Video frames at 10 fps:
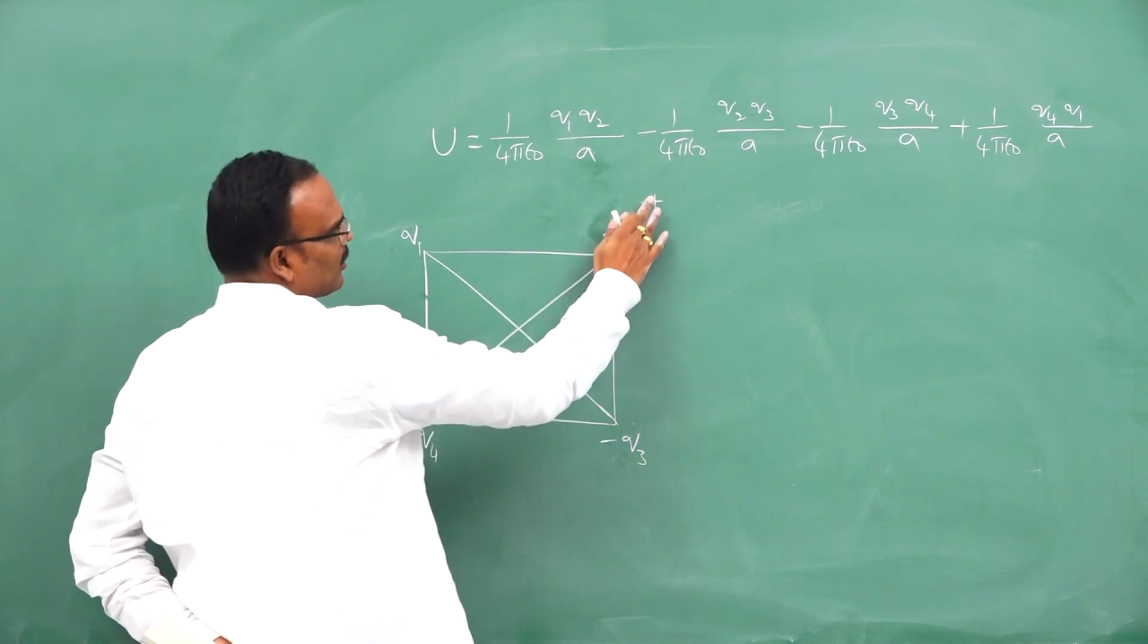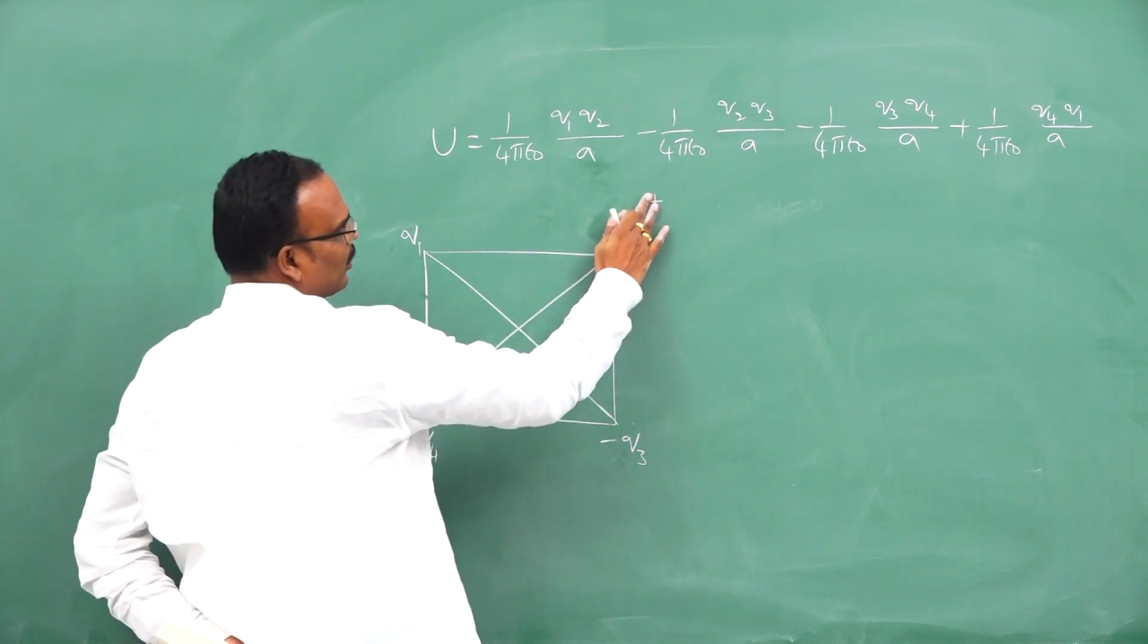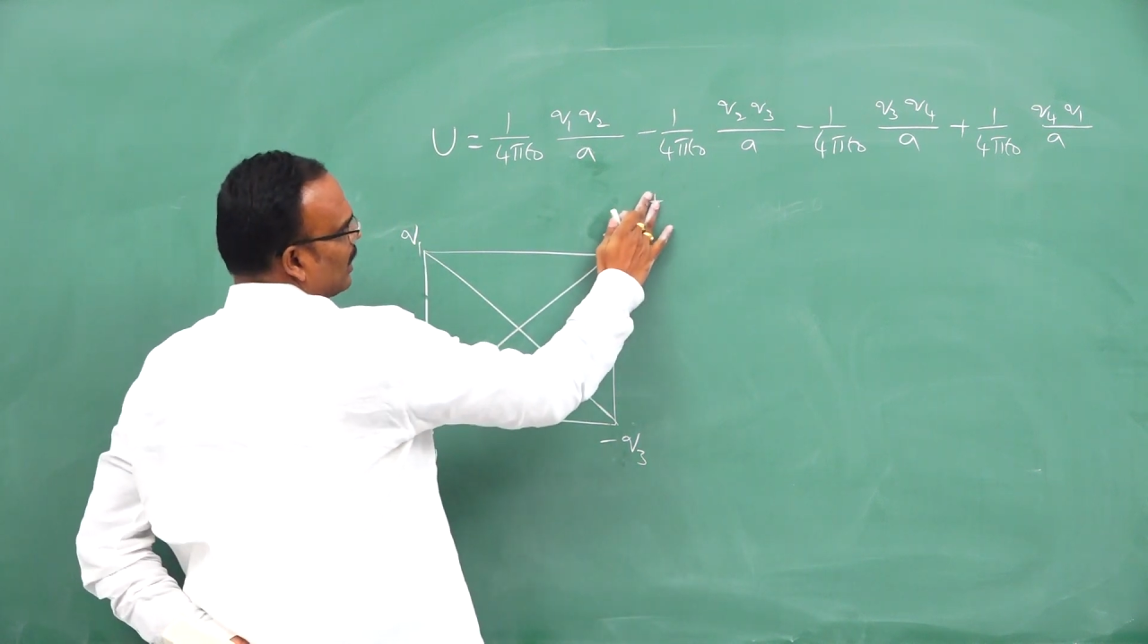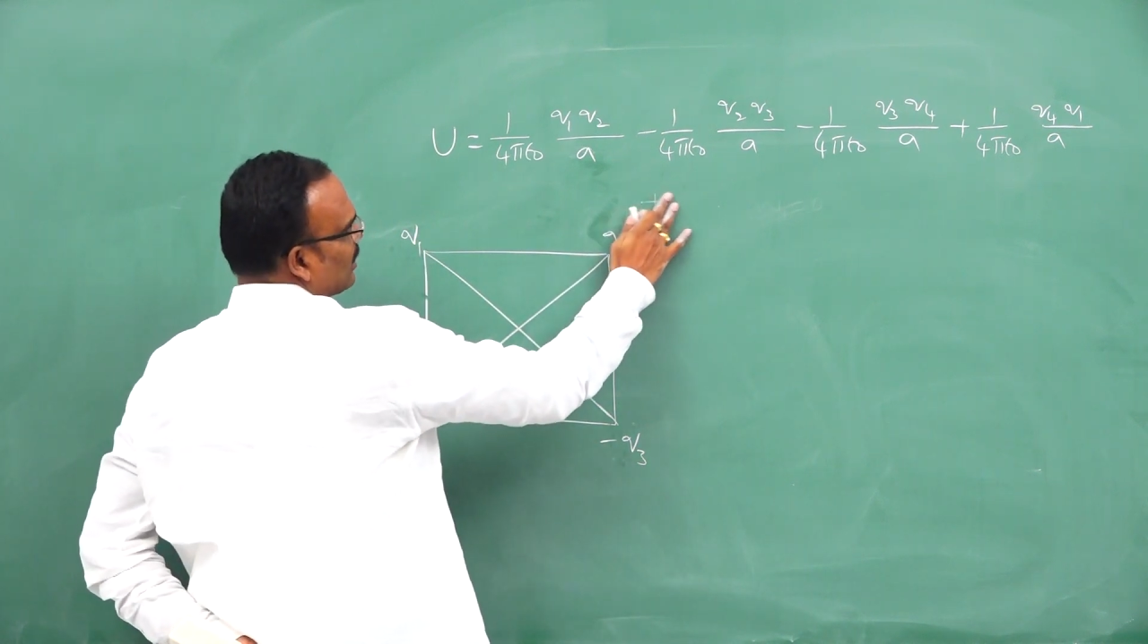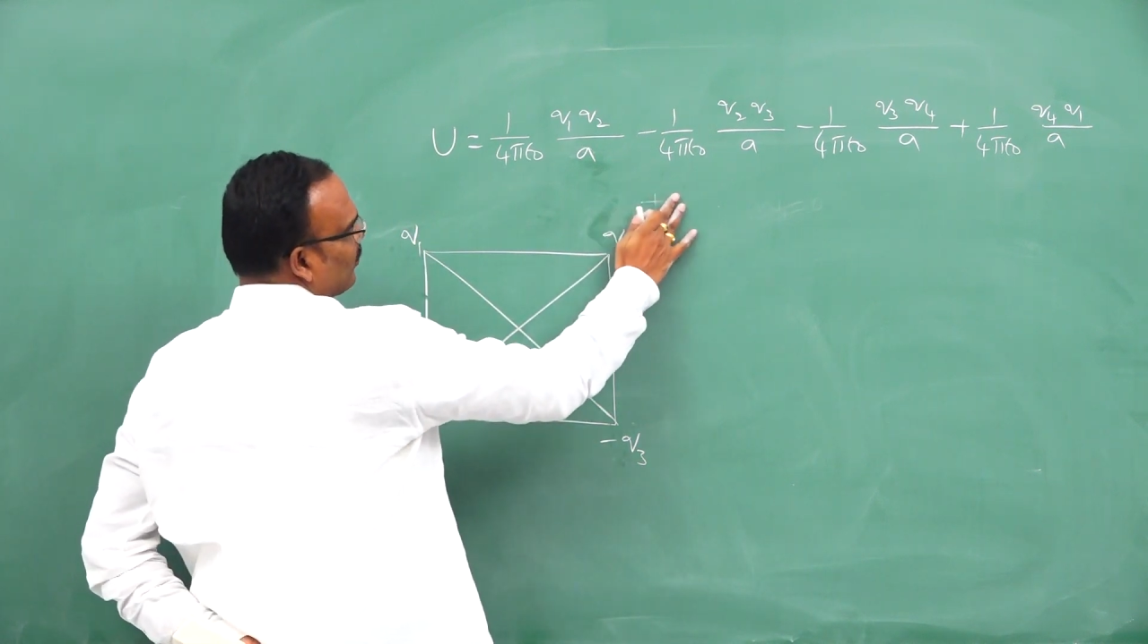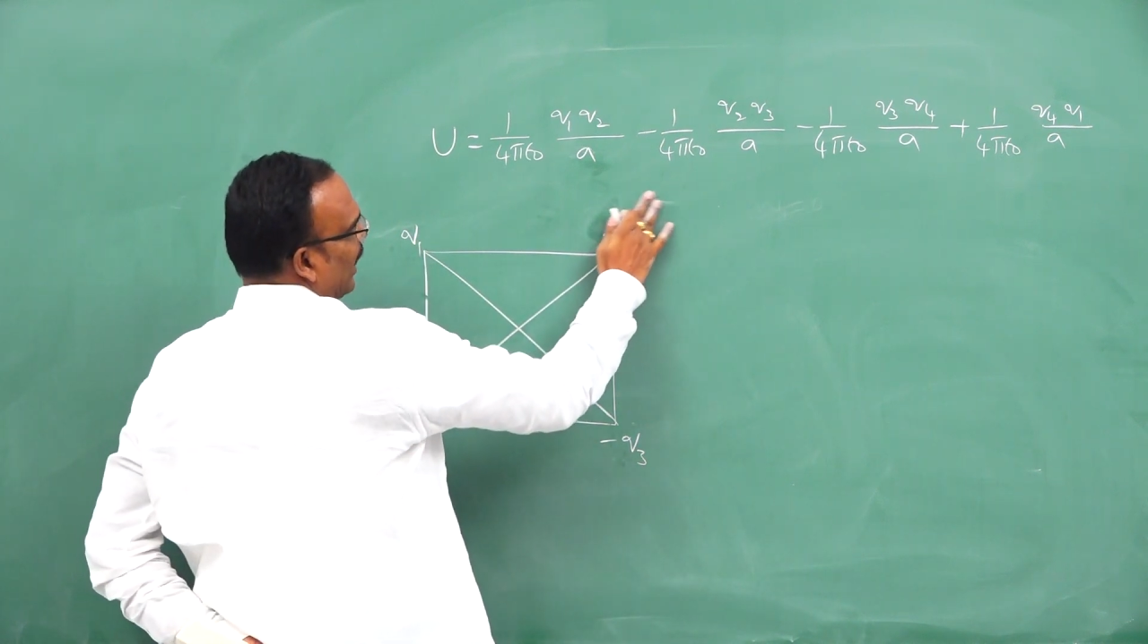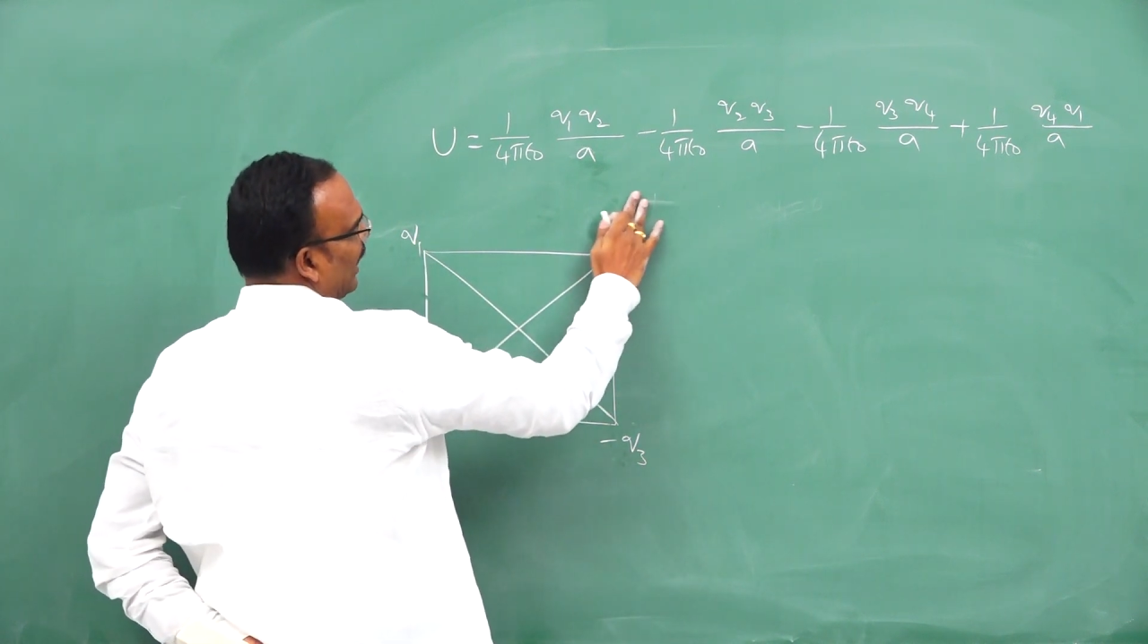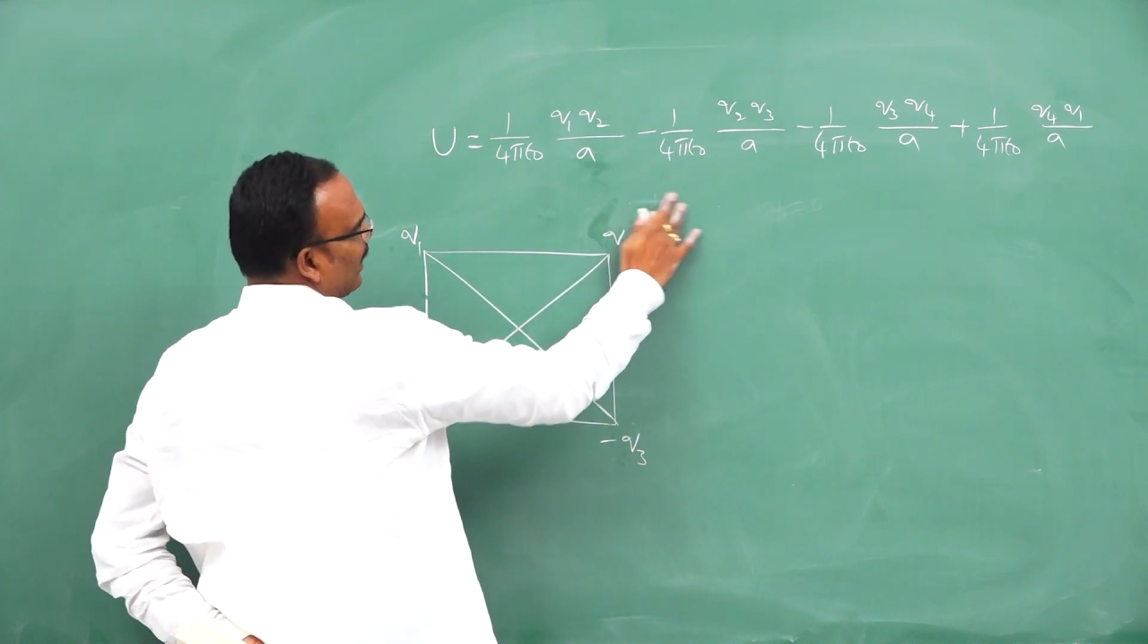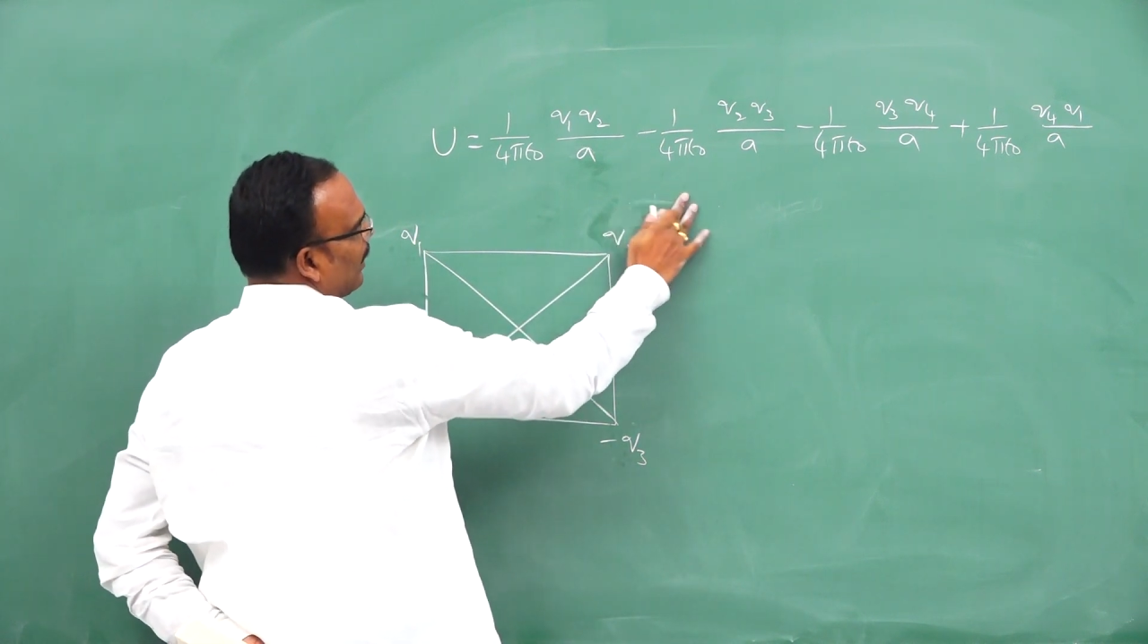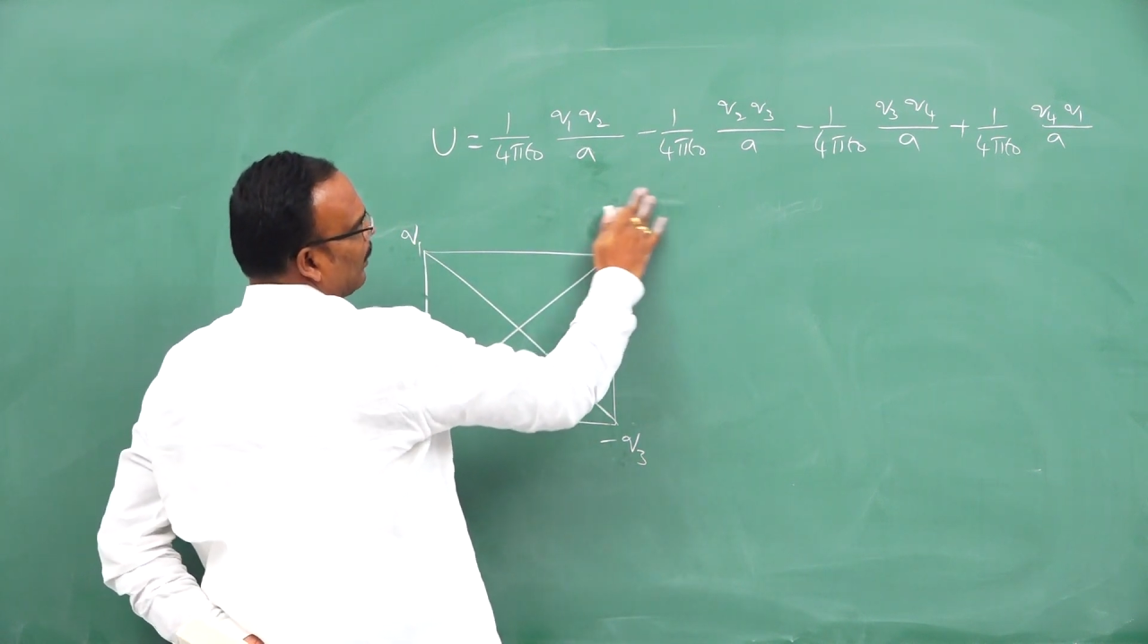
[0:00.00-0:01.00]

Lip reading: so that's why